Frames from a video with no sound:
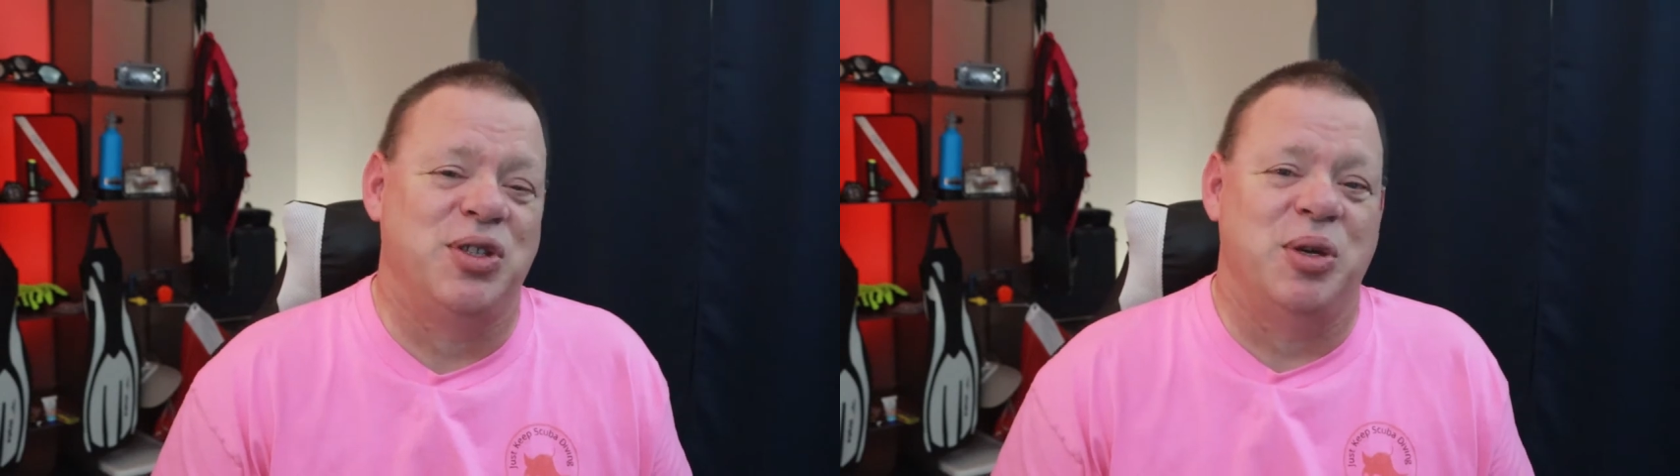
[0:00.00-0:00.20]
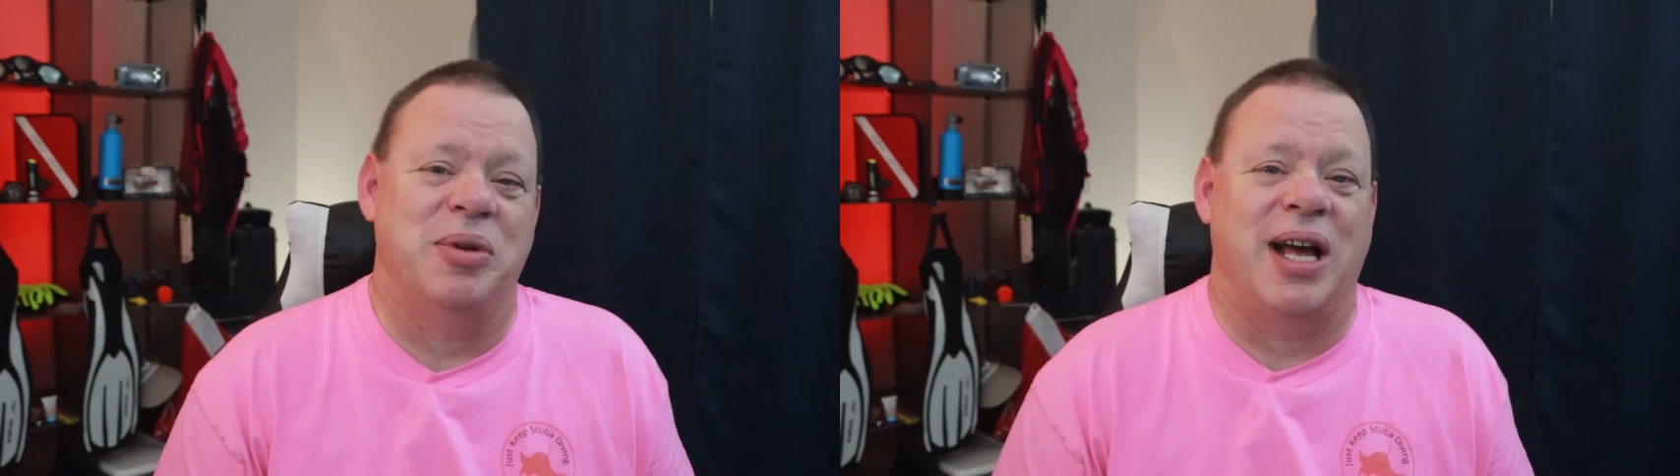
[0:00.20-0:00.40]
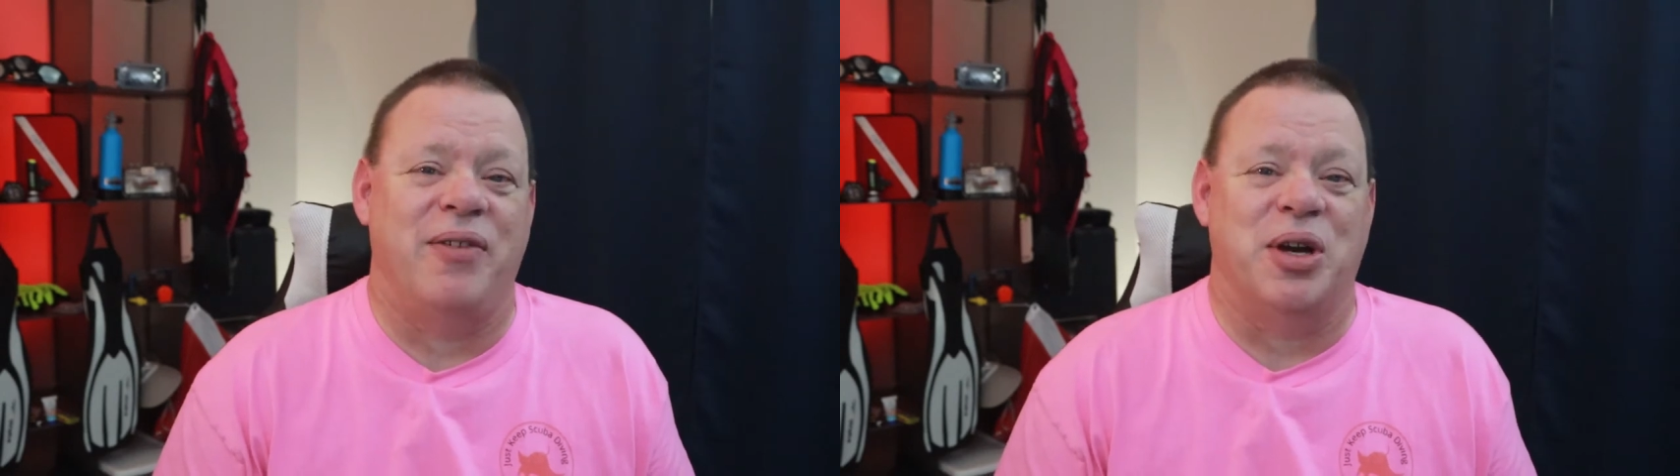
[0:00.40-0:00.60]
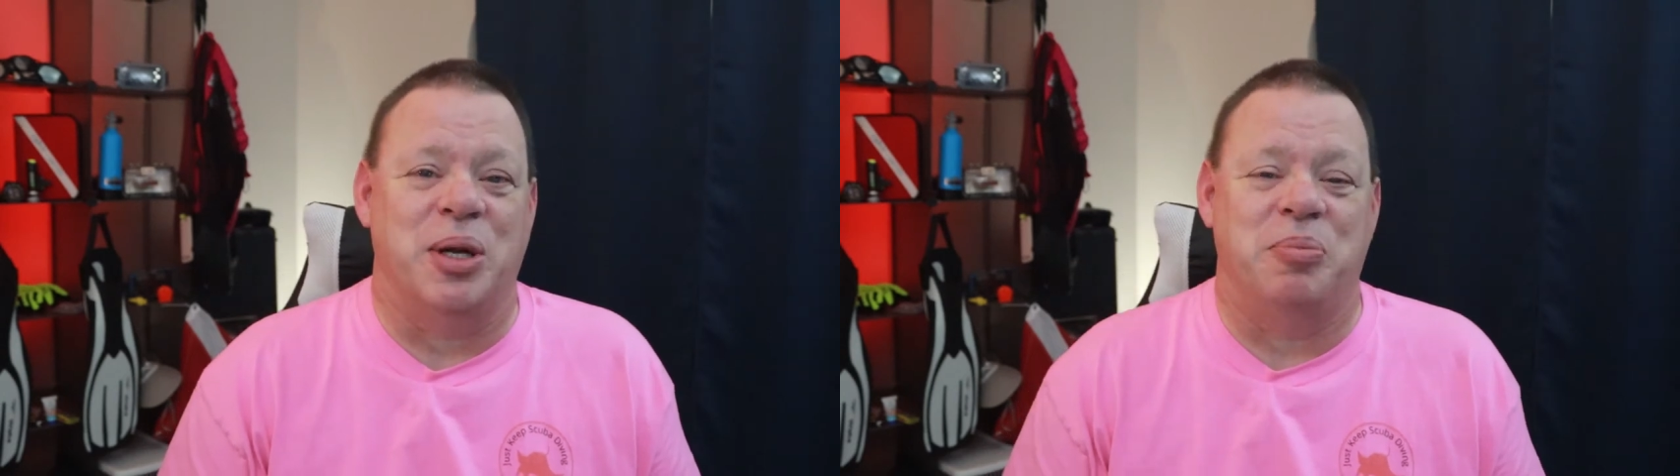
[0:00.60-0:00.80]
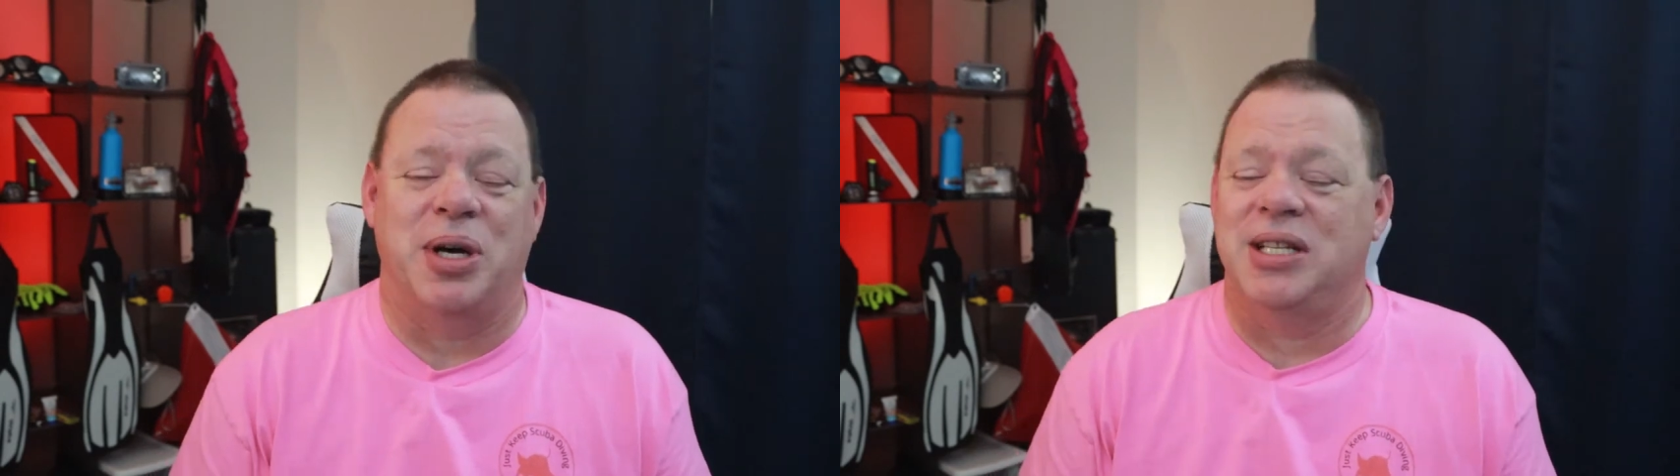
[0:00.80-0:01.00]
Scuba Diving
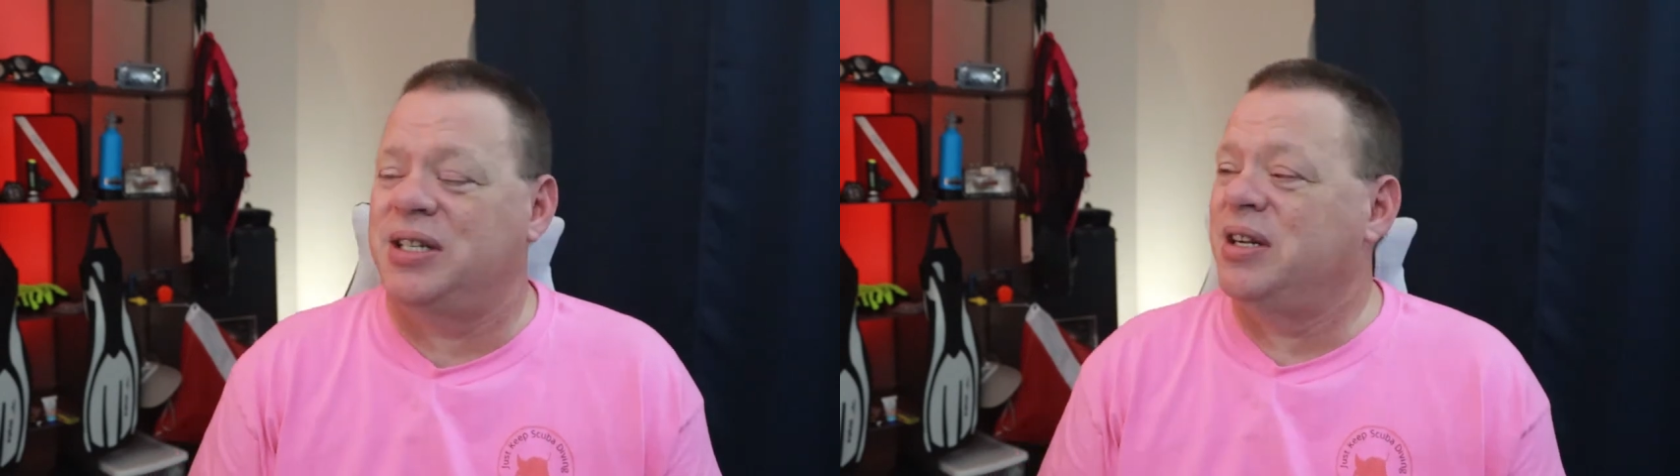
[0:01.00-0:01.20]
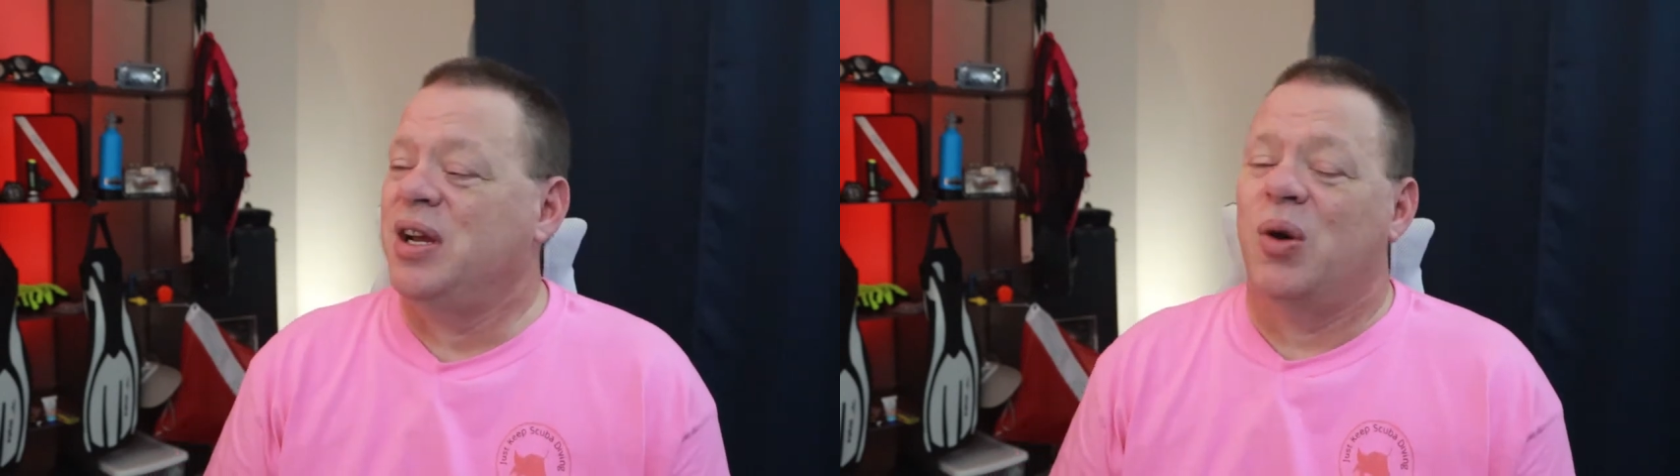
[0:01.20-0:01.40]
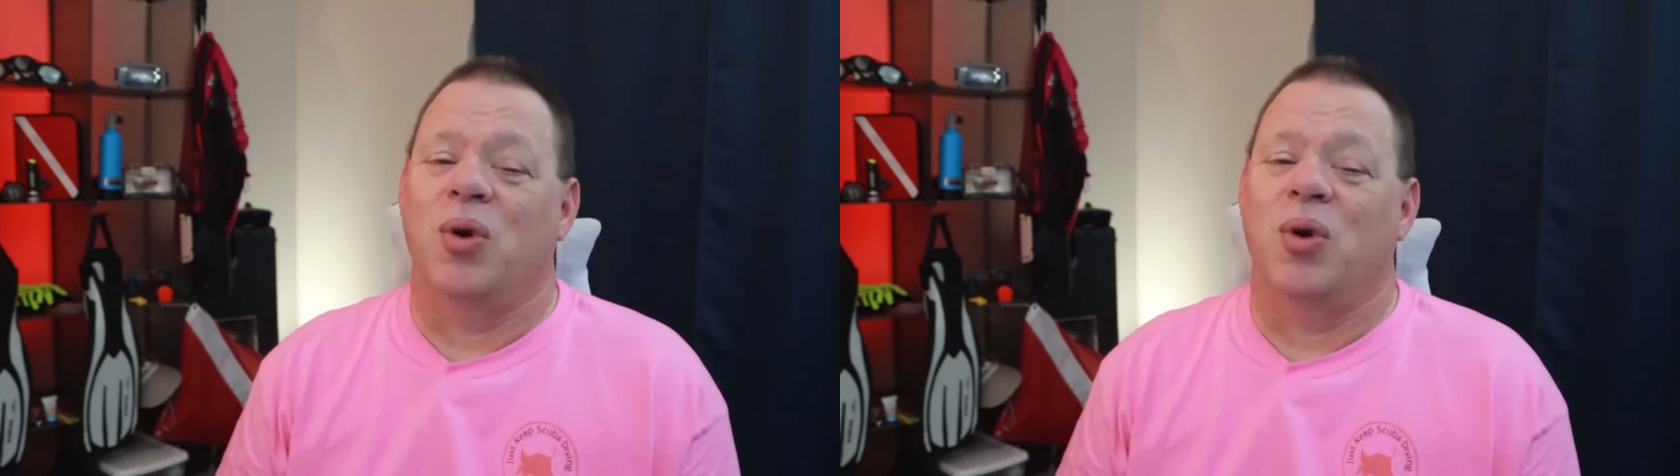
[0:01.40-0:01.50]
on a Budget,